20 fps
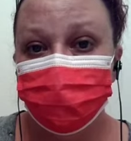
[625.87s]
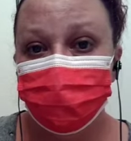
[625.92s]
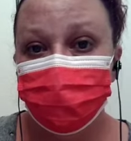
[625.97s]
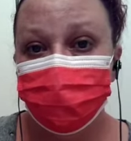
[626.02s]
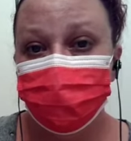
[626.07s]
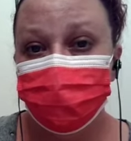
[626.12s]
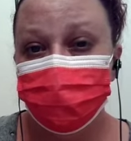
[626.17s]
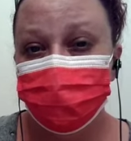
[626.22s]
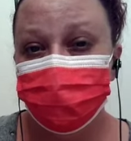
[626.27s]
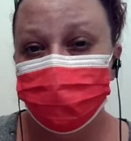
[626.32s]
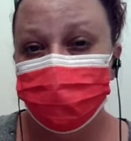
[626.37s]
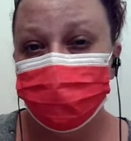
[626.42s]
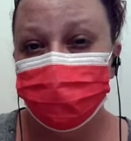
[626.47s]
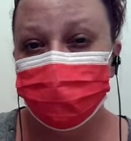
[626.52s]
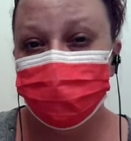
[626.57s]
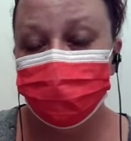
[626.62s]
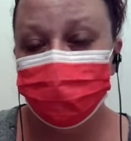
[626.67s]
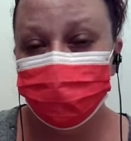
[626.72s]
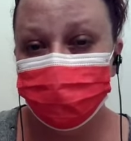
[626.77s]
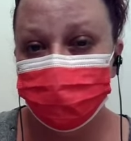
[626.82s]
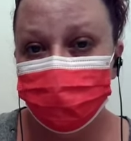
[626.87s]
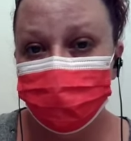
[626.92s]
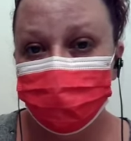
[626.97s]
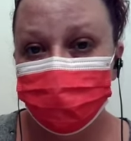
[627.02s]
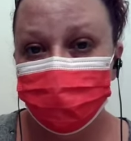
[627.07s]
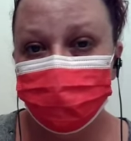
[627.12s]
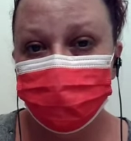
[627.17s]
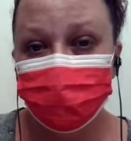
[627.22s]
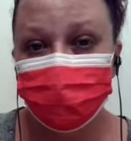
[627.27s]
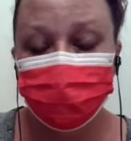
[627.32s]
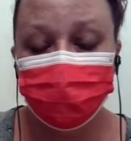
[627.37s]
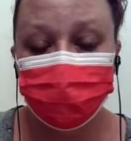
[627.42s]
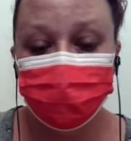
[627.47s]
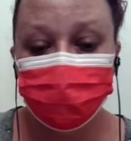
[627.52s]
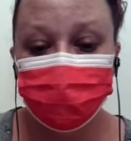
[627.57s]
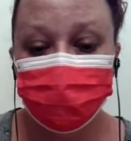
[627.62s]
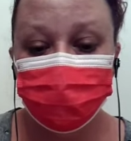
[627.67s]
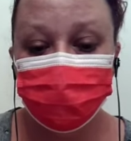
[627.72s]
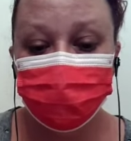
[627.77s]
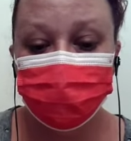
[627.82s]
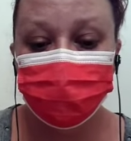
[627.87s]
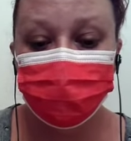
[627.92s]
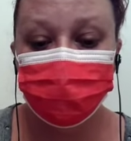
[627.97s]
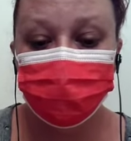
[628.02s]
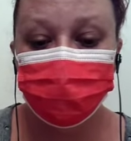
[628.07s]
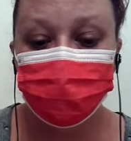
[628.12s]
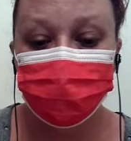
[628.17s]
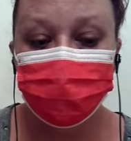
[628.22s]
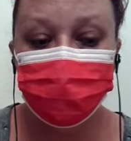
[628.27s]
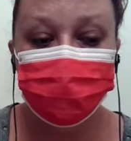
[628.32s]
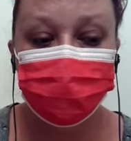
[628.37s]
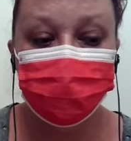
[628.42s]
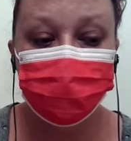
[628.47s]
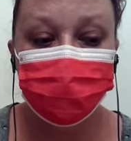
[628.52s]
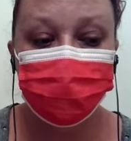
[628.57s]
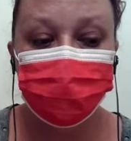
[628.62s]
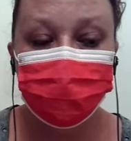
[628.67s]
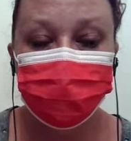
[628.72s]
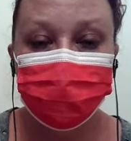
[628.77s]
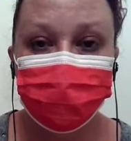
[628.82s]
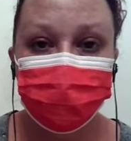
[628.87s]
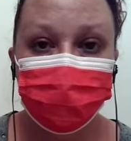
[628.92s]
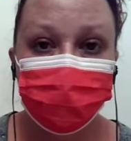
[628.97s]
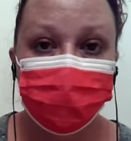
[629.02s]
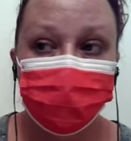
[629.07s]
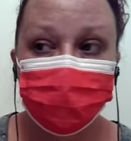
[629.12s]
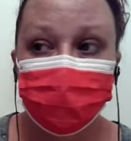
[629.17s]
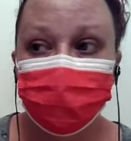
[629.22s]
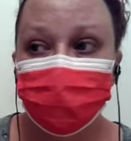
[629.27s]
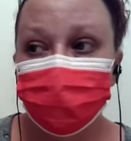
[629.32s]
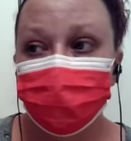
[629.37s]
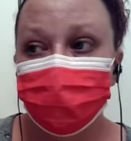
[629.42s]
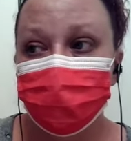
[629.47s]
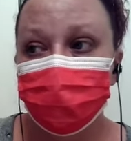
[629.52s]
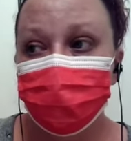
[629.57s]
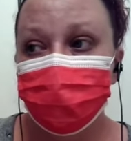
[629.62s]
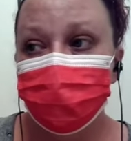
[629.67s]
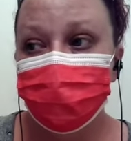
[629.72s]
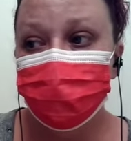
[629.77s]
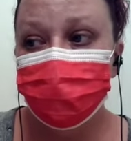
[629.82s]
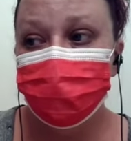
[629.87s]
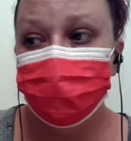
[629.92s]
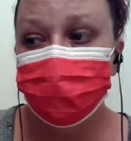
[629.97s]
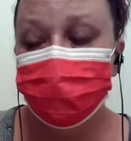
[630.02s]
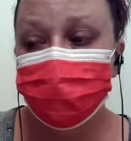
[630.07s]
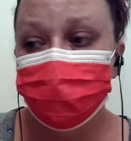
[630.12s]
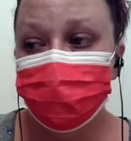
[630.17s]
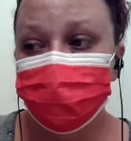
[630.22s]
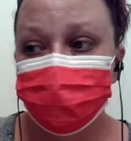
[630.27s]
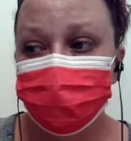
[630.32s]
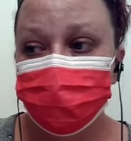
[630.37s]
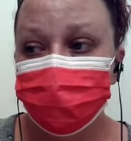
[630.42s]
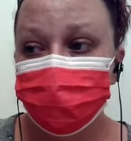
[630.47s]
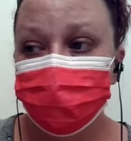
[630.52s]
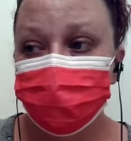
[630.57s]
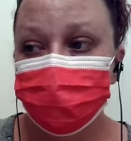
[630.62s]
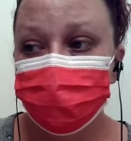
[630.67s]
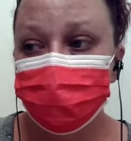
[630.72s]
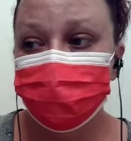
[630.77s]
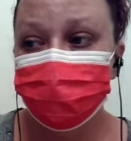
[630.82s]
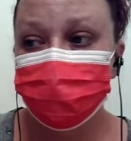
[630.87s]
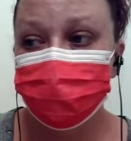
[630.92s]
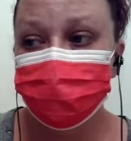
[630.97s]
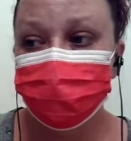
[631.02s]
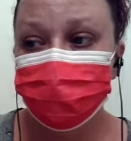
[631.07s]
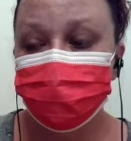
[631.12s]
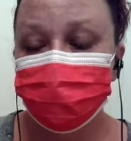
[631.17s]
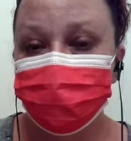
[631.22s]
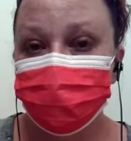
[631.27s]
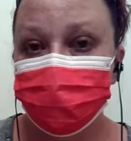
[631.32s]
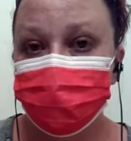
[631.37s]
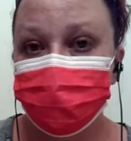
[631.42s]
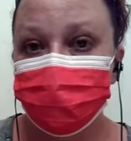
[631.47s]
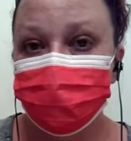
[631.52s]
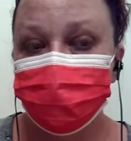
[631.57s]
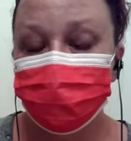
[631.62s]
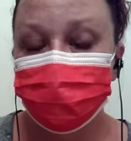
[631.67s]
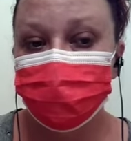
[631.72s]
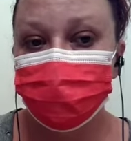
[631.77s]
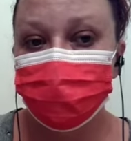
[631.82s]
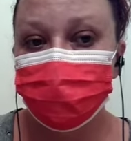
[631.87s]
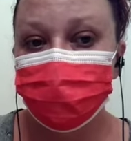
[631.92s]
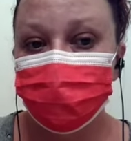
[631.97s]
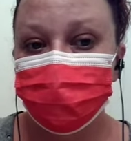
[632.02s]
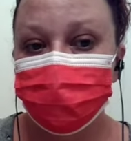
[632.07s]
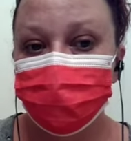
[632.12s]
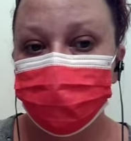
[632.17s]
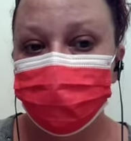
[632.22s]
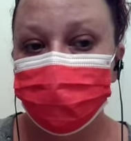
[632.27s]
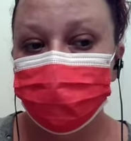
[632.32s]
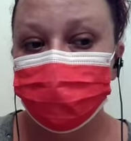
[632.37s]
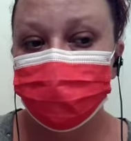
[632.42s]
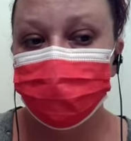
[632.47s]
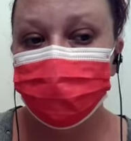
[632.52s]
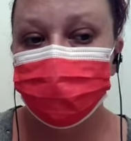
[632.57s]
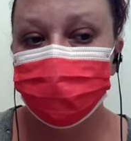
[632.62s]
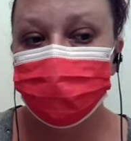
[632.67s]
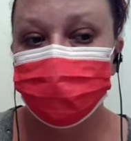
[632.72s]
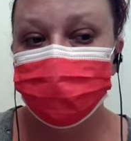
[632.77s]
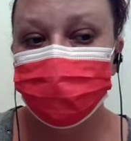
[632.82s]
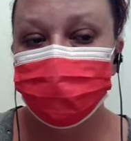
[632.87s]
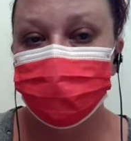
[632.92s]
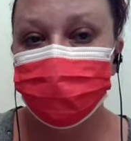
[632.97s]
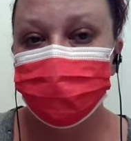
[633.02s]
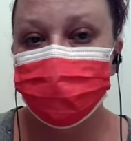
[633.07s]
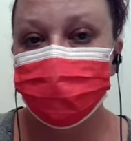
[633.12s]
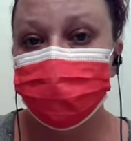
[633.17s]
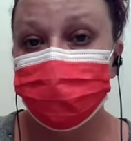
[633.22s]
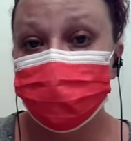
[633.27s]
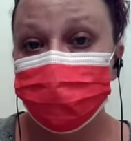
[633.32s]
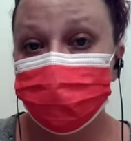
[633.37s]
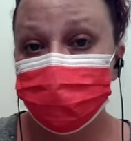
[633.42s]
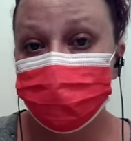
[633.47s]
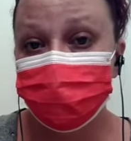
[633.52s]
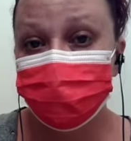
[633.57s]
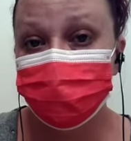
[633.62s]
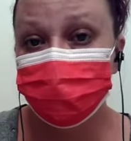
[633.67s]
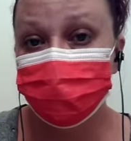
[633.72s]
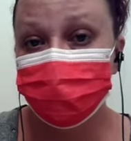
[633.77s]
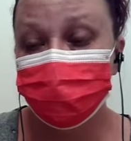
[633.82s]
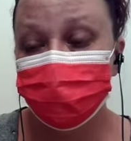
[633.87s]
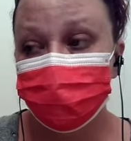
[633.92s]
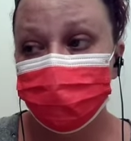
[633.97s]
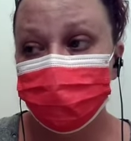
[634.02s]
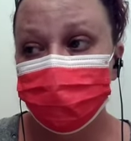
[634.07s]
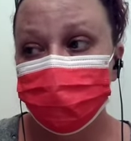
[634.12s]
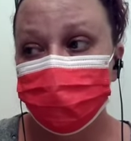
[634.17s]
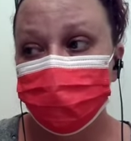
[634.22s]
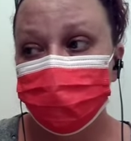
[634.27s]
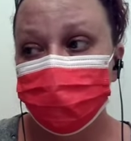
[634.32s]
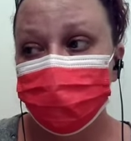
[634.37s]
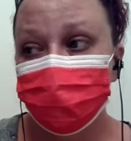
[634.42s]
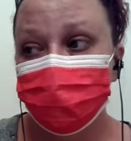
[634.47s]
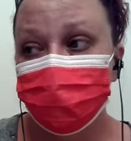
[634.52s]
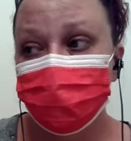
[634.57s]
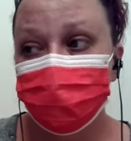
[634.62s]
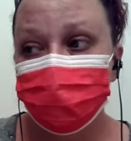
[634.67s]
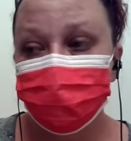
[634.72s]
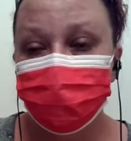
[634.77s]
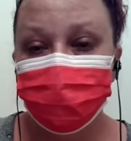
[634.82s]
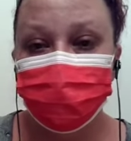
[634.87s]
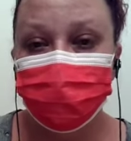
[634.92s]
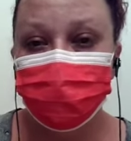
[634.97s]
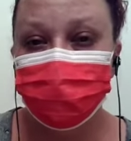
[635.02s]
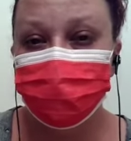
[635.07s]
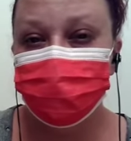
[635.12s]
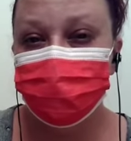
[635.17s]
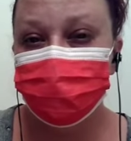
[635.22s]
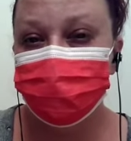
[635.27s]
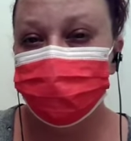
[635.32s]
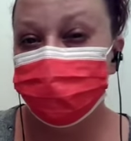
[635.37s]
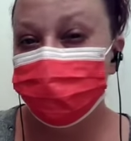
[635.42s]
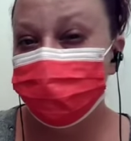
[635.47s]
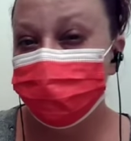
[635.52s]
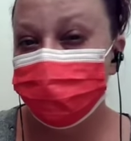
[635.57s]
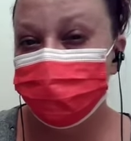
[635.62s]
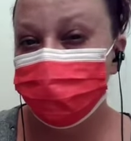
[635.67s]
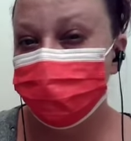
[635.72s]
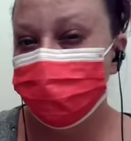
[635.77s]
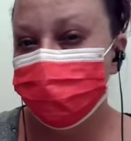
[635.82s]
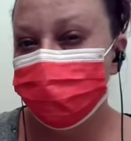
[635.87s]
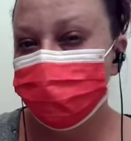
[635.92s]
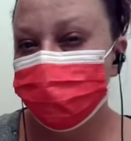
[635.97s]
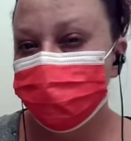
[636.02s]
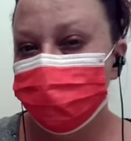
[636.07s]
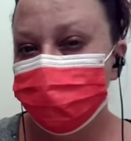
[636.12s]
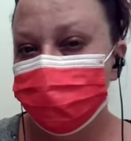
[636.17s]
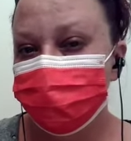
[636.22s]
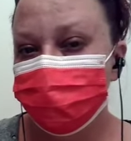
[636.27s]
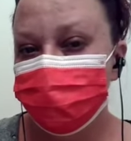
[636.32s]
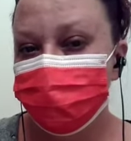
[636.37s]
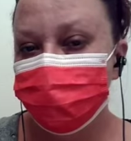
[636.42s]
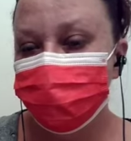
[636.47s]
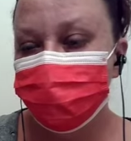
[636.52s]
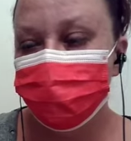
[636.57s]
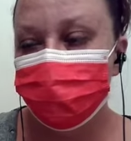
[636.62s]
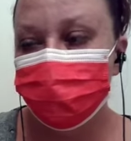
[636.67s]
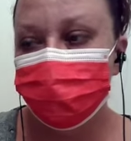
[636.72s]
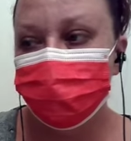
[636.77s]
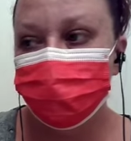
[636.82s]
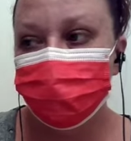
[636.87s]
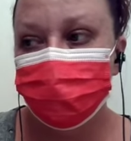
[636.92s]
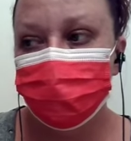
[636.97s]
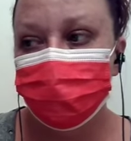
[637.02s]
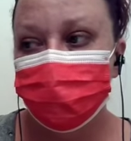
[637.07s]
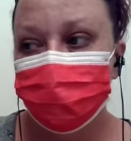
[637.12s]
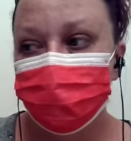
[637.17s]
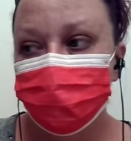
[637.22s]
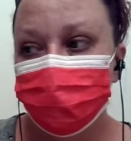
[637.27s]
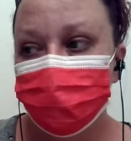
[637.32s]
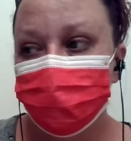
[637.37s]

You feel me? I'm not trying to knock anybody, but again, I'm just very, very wary as to the direction that everybody seems to be taking spirituality.